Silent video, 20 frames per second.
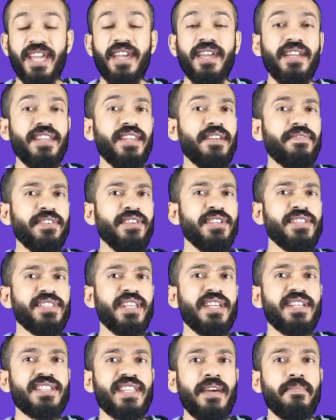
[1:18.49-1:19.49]
In the first
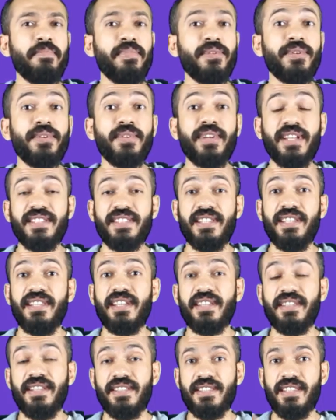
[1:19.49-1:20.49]
example, you can see
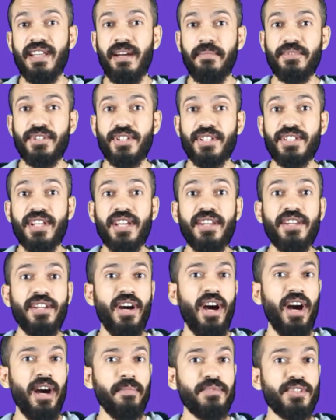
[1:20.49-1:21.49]
that the subject and
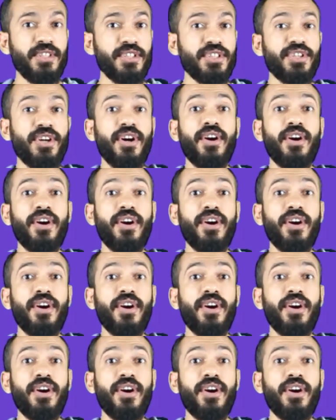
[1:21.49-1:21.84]
the object